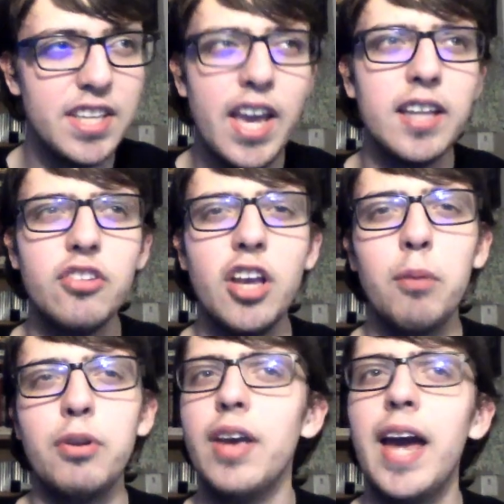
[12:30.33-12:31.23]
Yeah, this
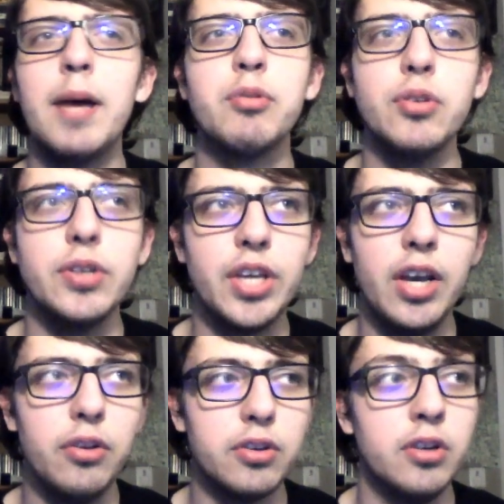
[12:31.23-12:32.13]
album is absolutely
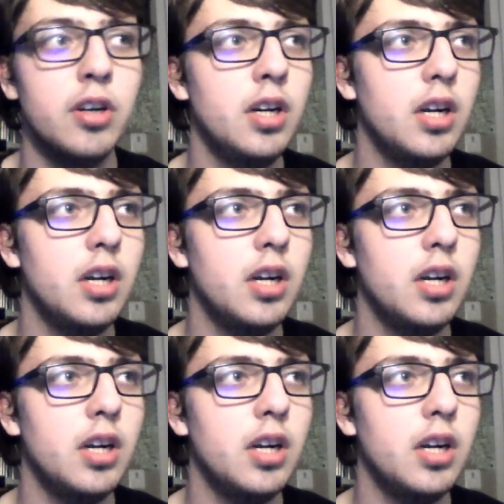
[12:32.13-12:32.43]
killer.